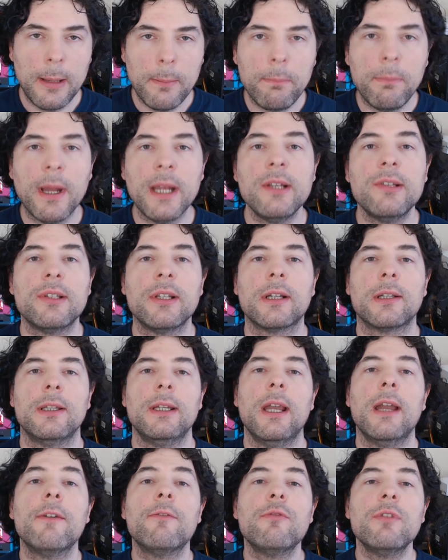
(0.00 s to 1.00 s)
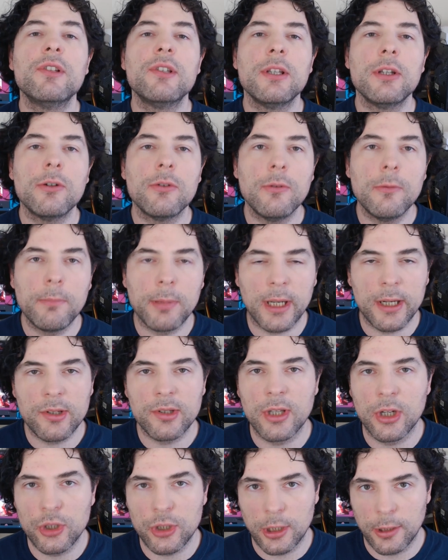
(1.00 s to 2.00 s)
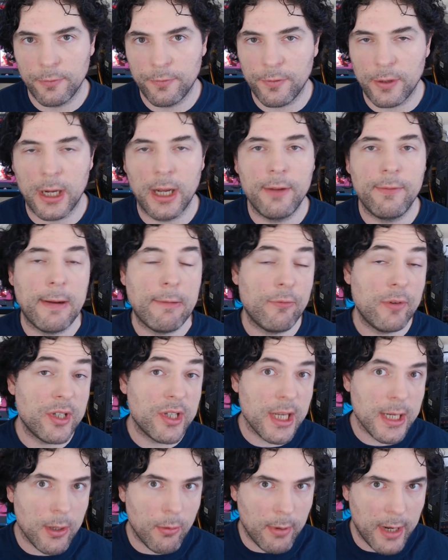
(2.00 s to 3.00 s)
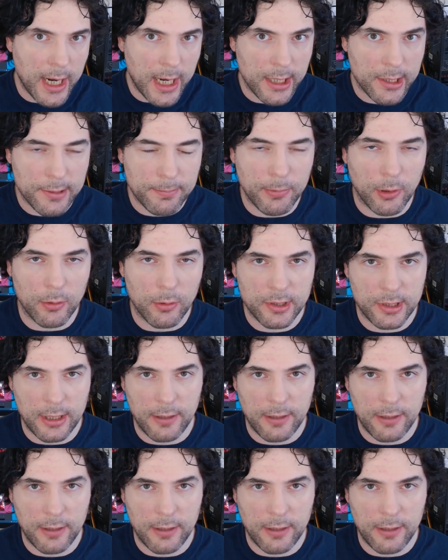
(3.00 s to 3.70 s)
Basically, every single PlayStation 5, every single Xbox,